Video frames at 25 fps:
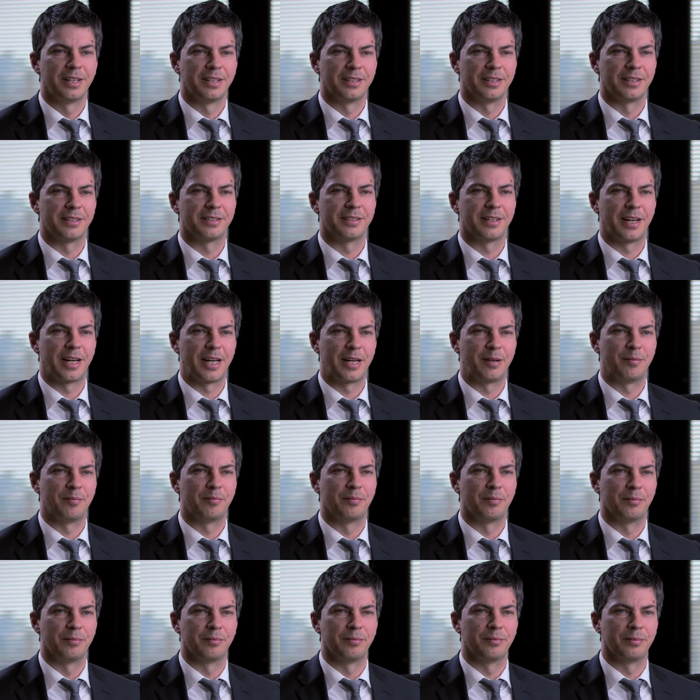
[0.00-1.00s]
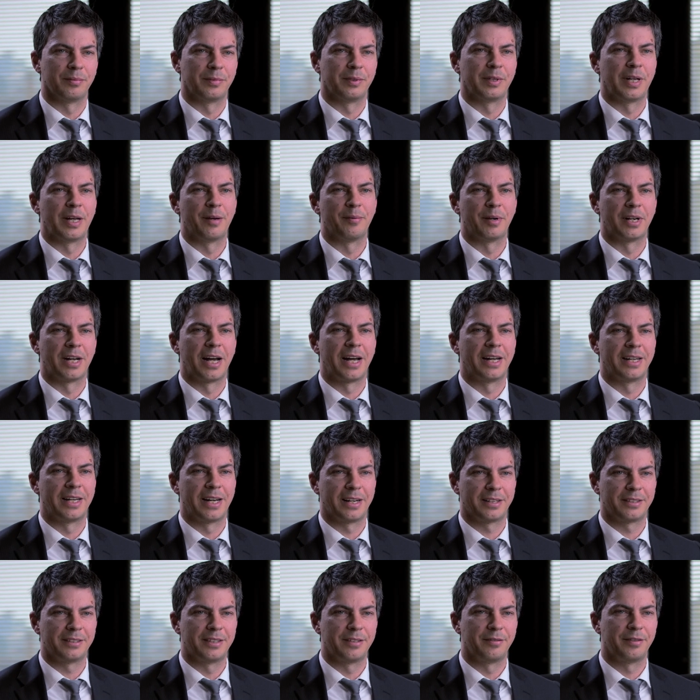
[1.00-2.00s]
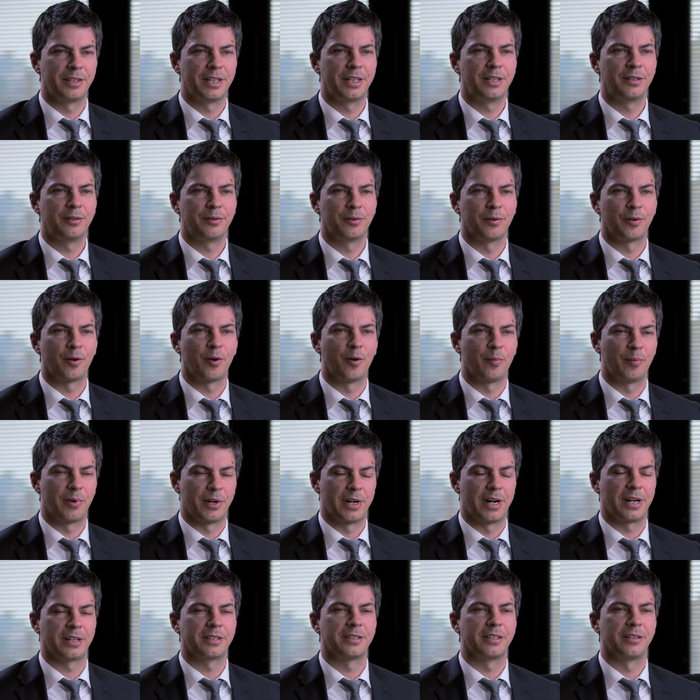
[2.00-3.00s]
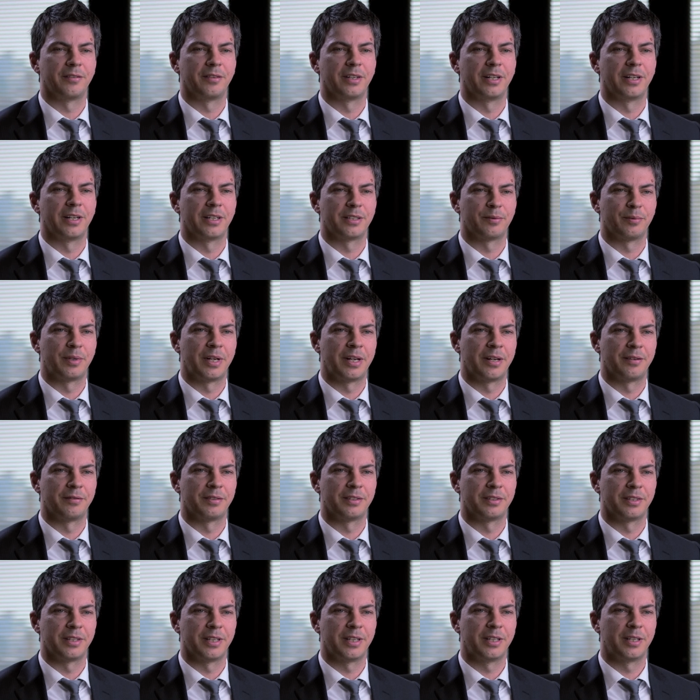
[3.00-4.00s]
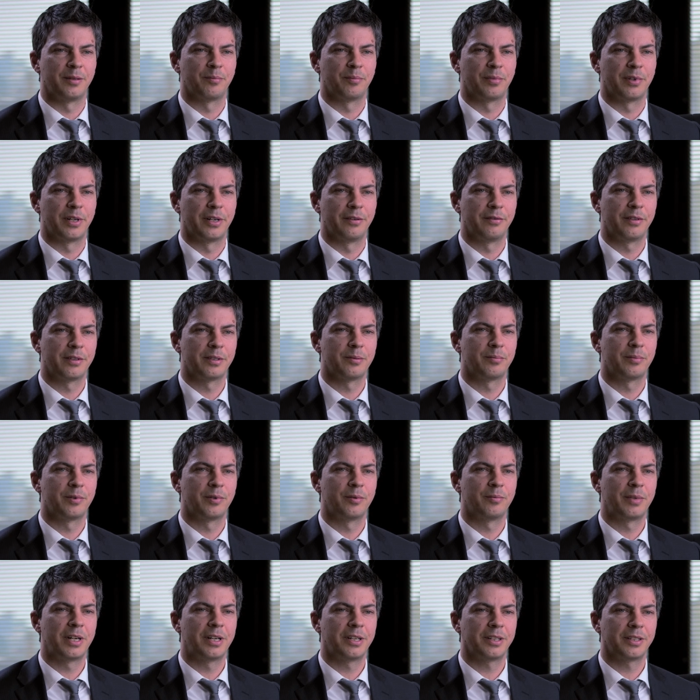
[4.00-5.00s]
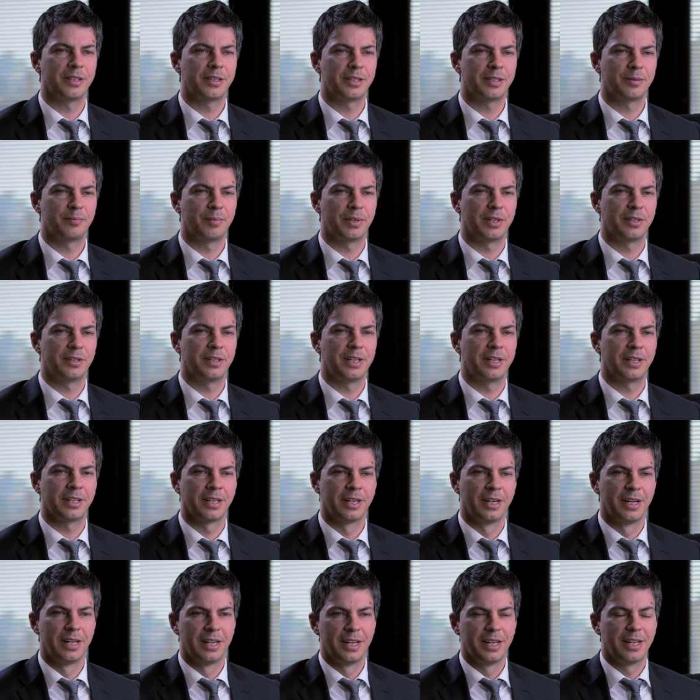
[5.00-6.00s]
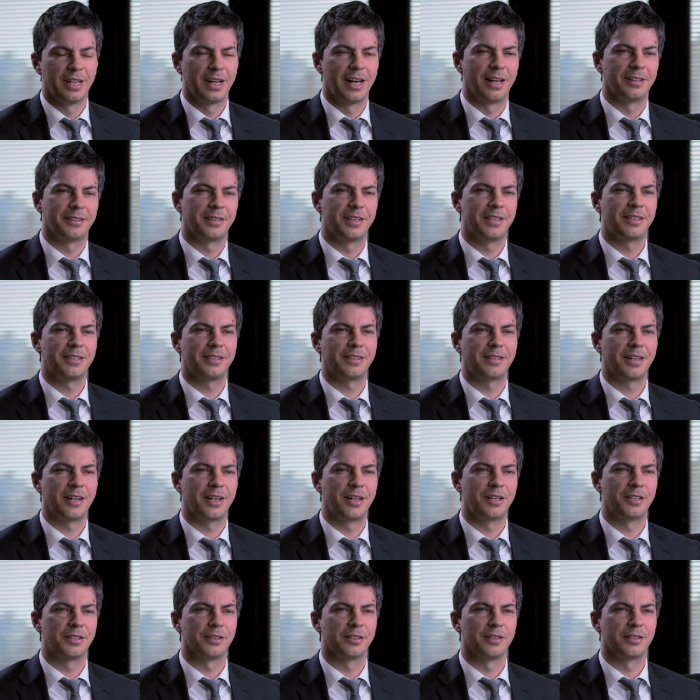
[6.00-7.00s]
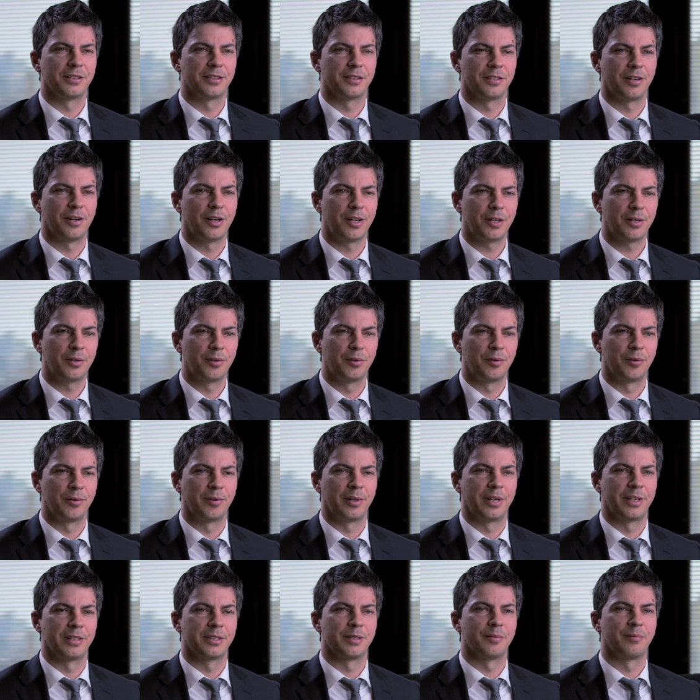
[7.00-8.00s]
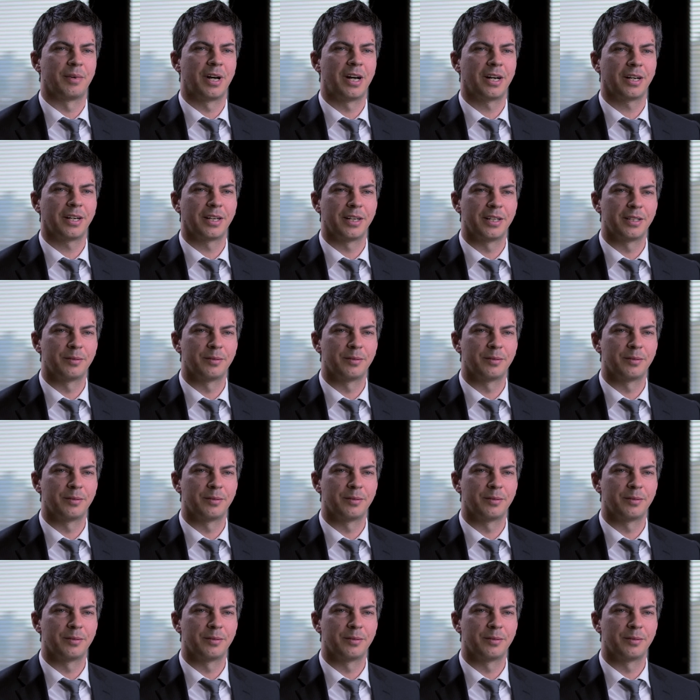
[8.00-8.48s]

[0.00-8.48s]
the same M&A activity or corporate activity as we have seen in previous bull markets. But I think at this stage of the cycle, as the market